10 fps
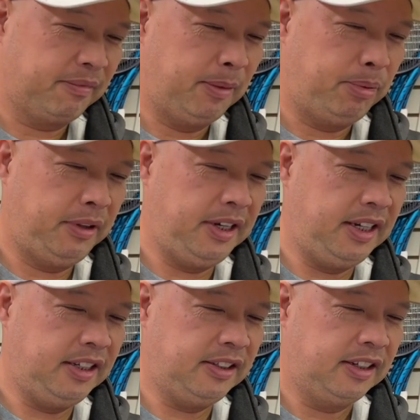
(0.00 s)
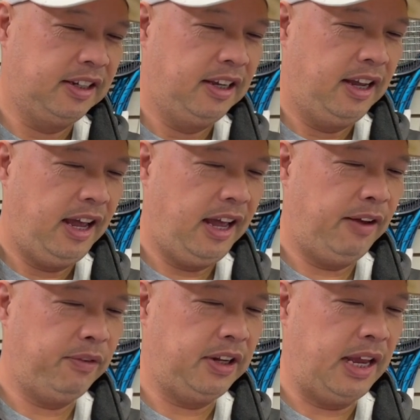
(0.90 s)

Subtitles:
please have an